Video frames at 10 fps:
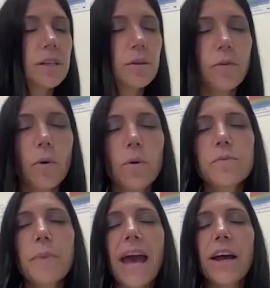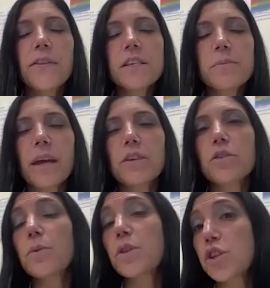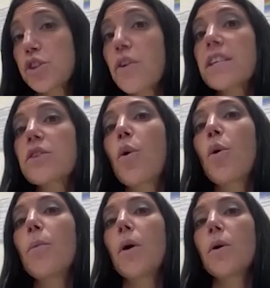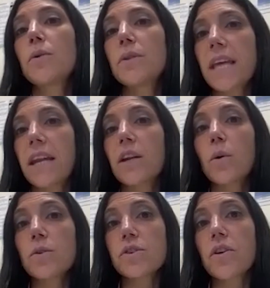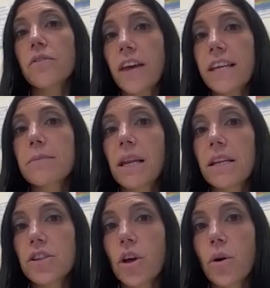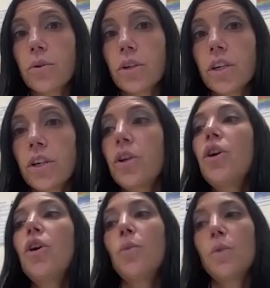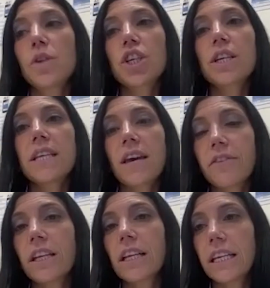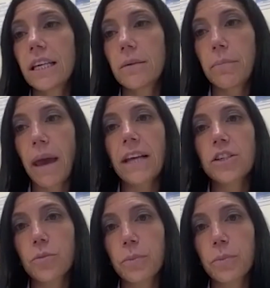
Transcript: it falls back on the spectrum of the stress hormones, and it also affects melatonin, which can definitely impact your